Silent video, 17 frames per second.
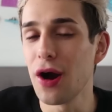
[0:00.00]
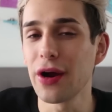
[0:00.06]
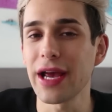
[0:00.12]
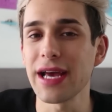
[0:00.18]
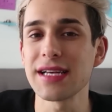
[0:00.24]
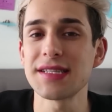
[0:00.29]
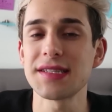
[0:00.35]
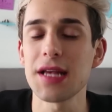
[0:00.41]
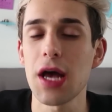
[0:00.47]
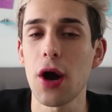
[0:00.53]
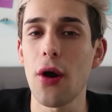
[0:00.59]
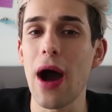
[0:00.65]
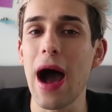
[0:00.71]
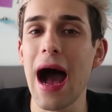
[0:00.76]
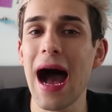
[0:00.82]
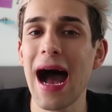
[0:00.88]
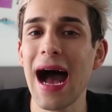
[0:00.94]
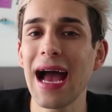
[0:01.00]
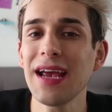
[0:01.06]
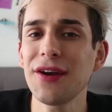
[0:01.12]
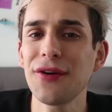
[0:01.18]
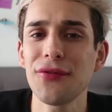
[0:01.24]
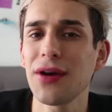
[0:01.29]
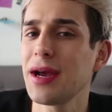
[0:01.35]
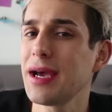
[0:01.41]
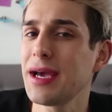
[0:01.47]
Okay, so I
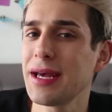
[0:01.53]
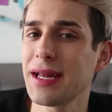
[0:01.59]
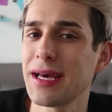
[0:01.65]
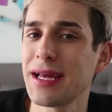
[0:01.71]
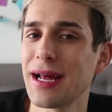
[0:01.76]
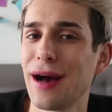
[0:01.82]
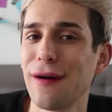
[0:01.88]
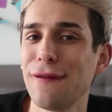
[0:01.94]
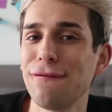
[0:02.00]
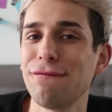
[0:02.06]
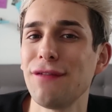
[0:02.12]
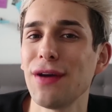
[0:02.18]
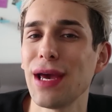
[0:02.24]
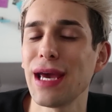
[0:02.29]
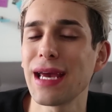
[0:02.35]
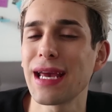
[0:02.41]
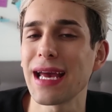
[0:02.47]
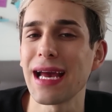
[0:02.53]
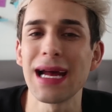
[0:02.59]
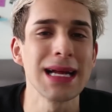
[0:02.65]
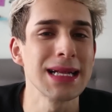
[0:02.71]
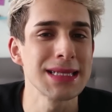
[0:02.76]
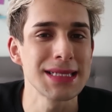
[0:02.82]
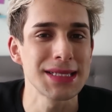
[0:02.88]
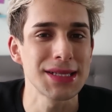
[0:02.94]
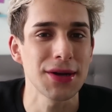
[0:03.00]
created a fake
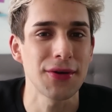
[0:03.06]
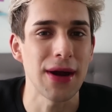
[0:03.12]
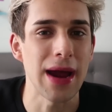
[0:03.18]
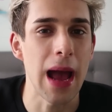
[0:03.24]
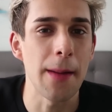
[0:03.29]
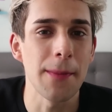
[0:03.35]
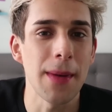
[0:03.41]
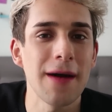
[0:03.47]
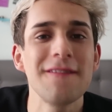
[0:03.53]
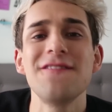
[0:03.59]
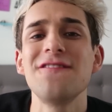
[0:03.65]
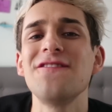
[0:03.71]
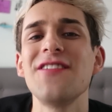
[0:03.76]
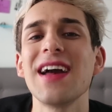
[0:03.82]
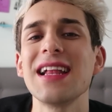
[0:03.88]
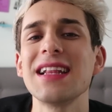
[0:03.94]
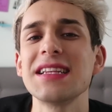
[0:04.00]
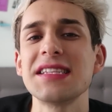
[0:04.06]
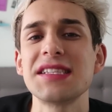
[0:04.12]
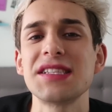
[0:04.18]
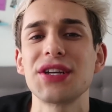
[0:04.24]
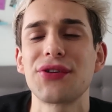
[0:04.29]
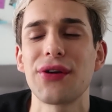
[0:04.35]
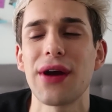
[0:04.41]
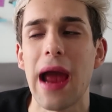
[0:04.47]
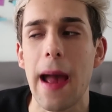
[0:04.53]
Instagram, a
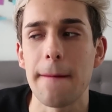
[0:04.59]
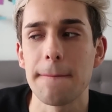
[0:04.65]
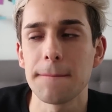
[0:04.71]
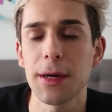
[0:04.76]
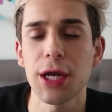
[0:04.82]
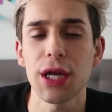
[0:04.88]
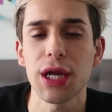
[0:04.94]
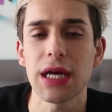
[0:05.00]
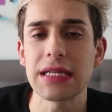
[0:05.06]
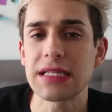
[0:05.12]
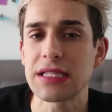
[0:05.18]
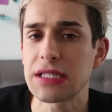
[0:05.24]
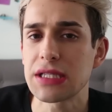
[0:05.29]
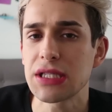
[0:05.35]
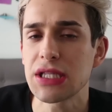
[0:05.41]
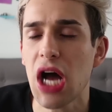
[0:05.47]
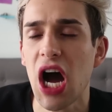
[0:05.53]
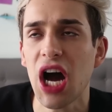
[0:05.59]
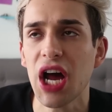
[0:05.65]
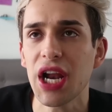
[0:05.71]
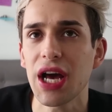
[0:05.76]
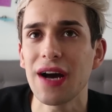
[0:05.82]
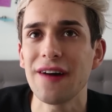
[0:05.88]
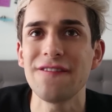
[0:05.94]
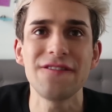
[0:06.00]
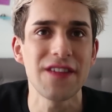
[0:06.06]
Finstagram, but it's not
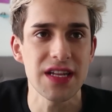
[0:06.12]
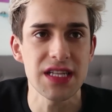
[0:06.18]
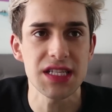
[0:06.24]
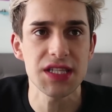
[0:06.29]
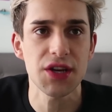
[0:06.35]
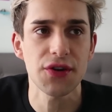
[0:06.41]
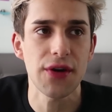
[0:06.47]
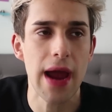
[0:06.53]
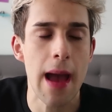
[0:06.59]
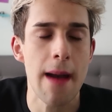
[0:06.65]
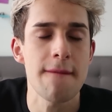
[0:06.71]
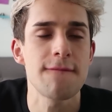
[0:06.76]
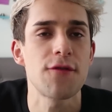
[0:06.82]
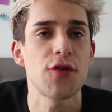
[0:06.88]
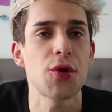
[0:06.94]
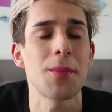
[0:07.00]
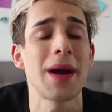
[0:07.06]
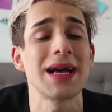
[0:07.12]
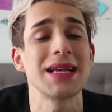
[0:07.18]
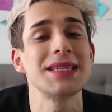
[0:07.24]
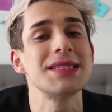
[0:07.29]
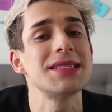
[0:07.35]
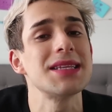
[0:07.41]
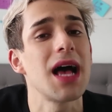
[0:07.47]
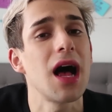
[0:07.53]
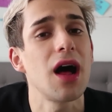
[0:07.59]
a Finstagram for
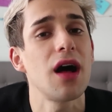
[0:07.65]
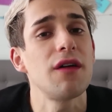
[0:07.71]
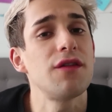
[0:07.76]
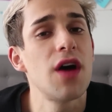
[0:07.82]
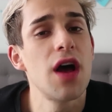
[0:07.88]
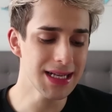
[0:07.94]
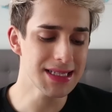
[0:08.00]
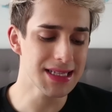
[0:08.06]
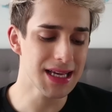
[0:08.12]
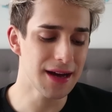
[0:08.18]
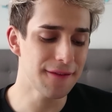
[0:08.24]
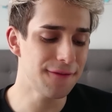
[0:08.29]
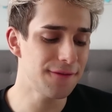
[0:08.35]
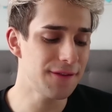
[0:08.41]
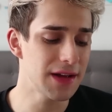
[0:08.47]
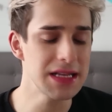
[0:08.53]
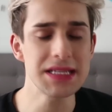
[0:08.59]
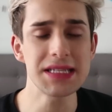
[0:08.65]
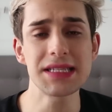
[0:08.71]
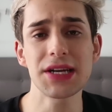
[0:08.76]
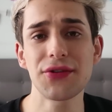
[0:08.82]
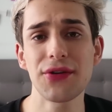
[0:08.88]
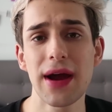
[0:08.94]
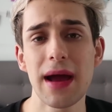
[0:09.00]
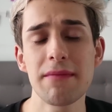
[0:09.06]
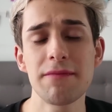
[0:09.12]
myself. It's a
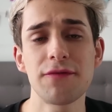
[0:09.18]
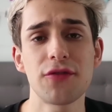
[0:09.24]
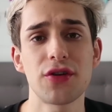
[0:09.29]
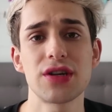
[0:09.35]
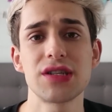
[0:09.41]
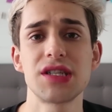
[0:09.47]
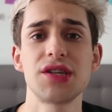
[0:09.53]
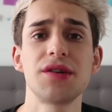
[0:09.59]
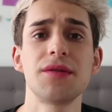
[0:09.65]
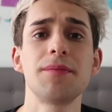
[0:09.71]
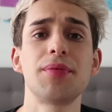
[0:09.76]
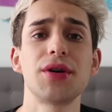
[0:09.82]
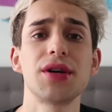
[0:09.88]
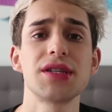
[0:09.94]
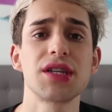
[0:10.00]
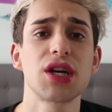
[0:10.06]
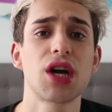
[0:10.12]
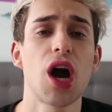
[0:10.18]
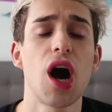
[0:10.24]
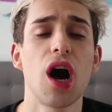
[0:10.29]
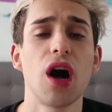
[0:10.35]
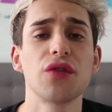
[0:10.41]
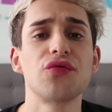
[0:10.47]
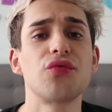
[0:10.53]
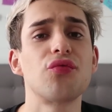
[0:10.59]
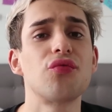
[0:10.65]
Finstagram for a certain person
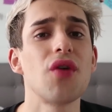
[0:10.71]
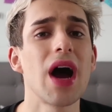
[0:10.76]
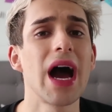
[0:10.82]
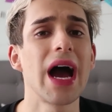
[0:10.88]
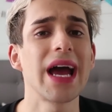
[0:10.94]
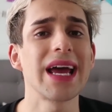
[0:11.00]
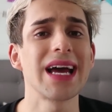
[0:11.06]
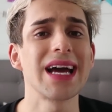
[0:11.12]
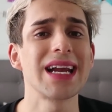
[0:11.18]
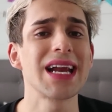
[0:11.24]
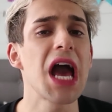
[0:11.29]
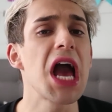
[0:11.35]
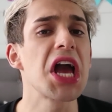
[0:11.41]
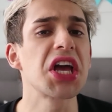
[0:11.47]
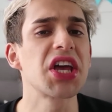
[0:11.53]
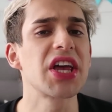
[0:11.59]
called Ryan